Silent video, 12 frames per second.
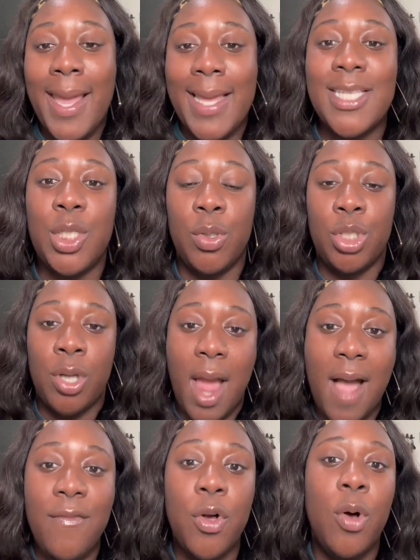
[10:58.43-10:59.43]
is to
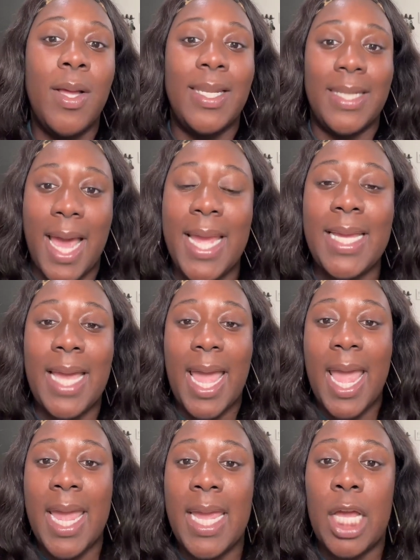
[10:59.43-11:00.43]
travel like
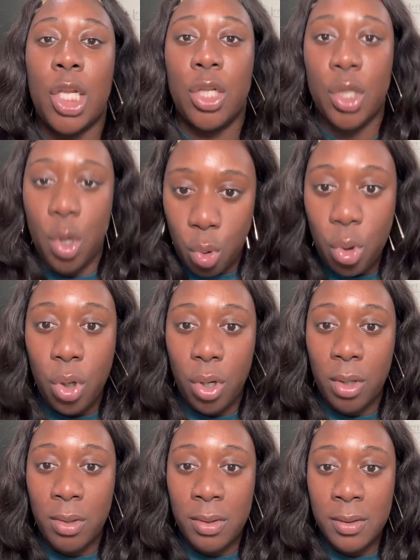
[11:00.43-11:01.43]
a
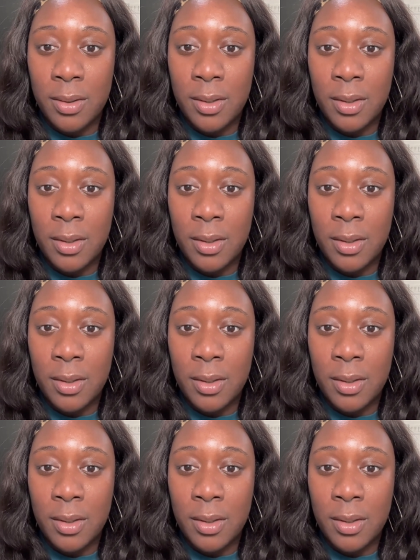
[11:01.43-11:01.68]
local.